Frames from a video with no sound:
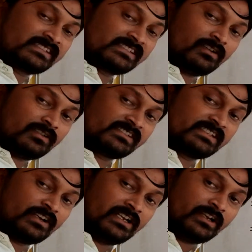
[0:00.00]
0.
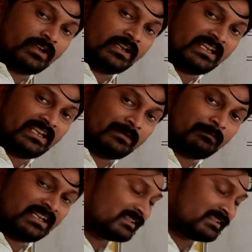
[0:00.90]
0 into any
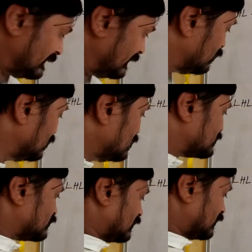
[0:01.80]
number, 0.
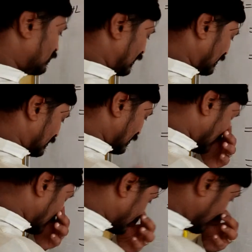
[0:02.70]
So now at last,